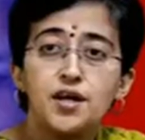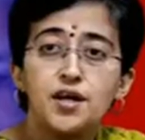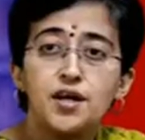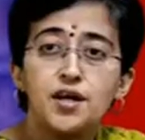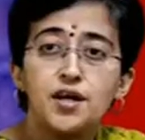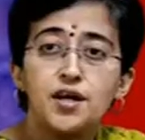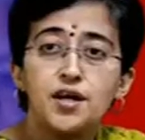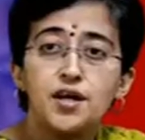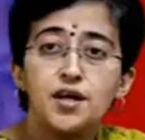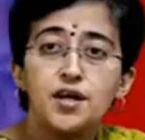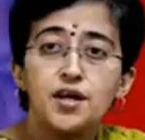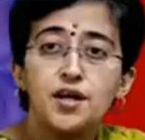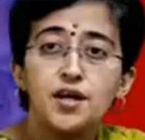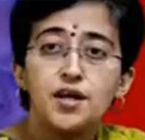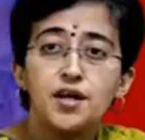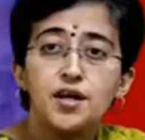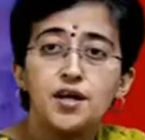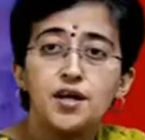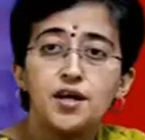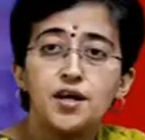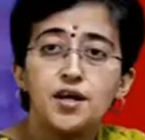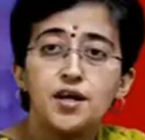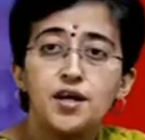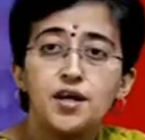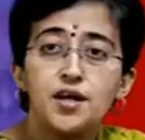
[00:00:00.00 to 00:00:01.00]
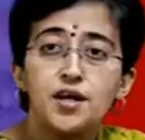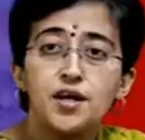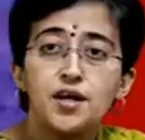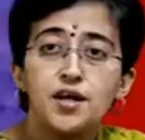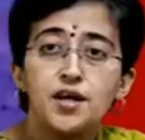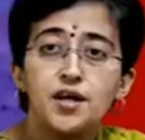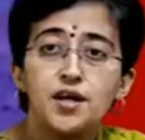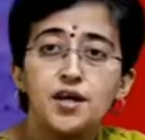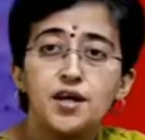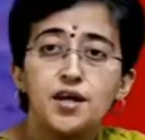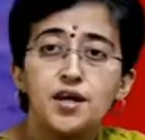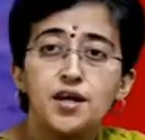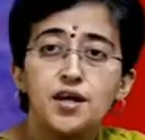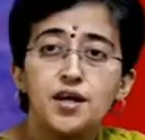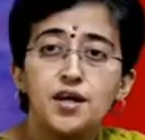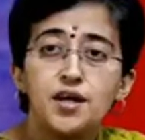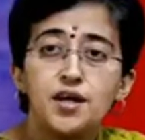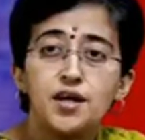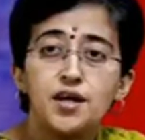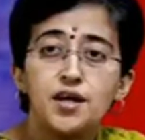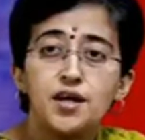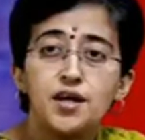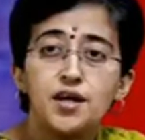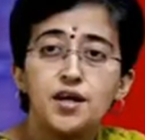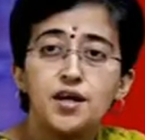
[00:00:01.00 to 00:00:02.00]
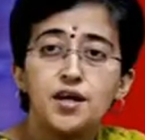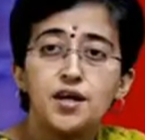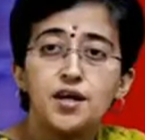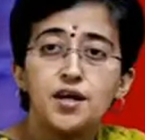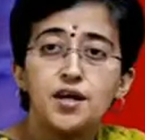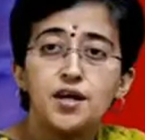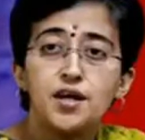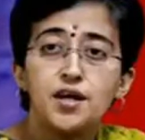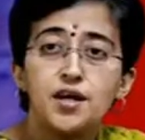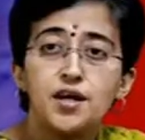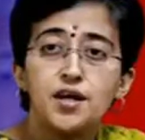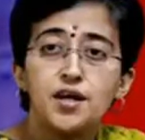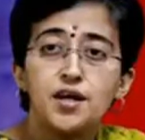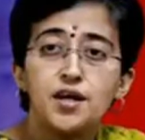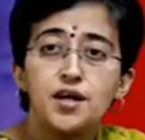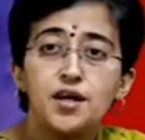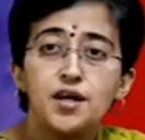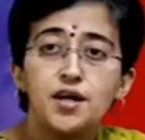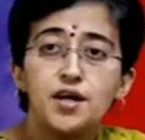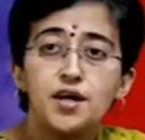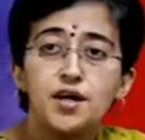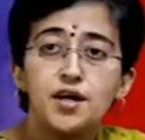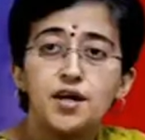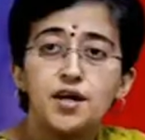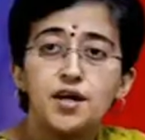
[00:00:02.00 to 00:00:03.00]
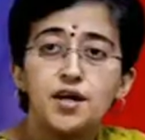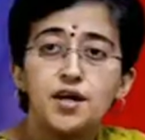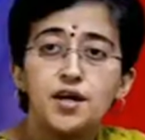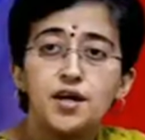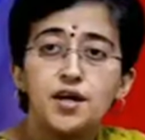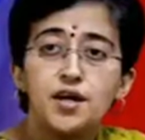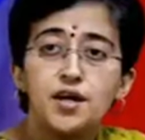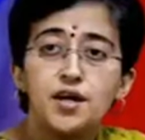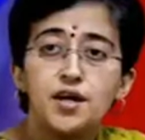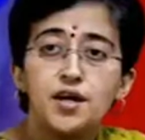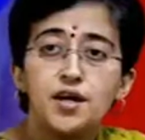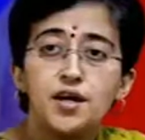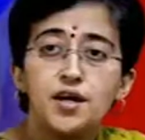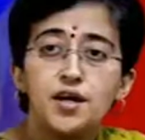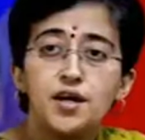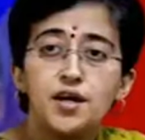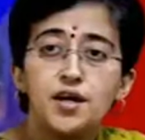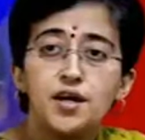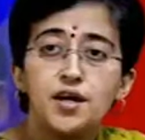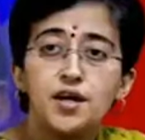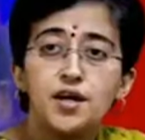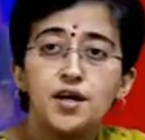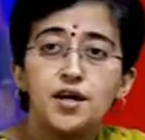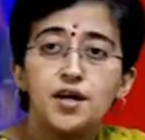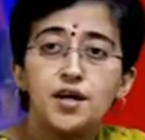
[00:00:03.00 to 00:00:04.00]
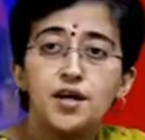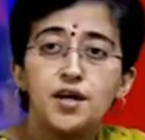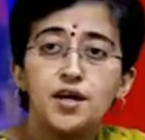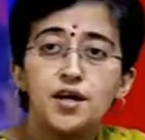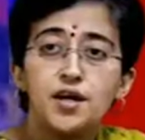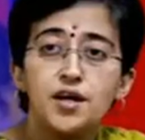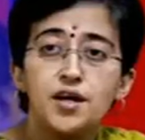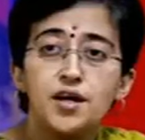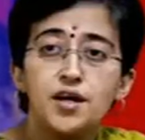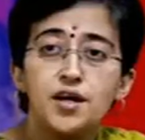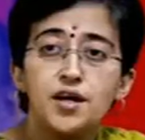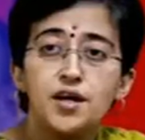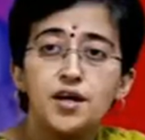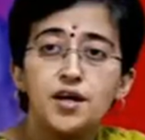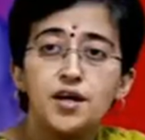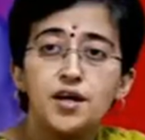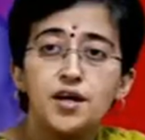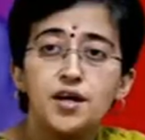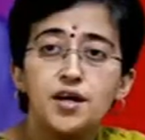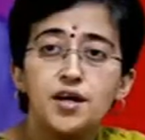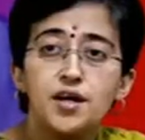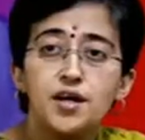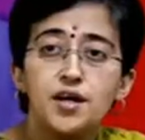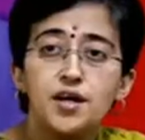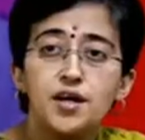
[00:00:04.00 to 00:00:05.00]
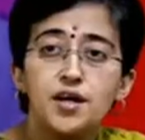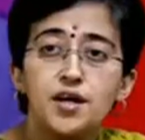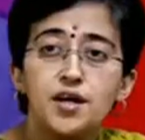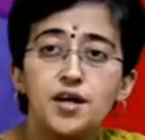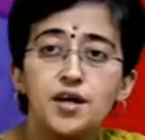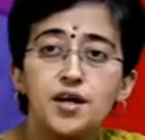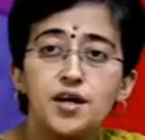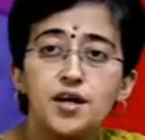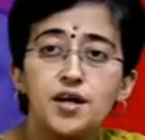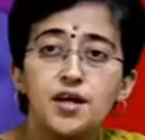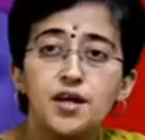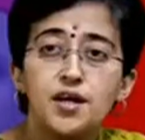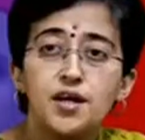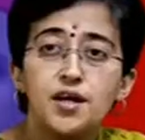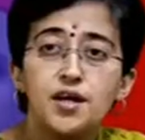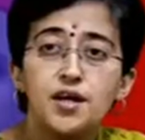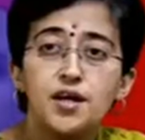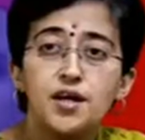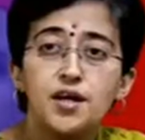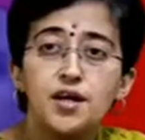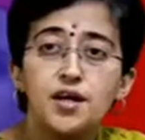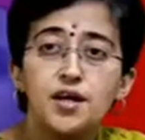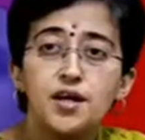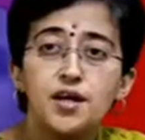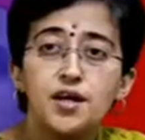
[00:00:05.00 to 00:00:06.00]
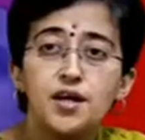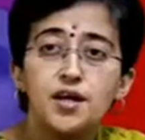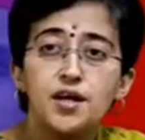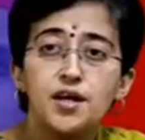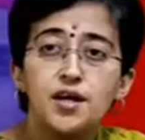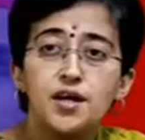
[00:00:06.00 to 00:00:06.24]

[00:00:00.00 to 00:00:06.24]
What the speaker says: This person isn't speaking.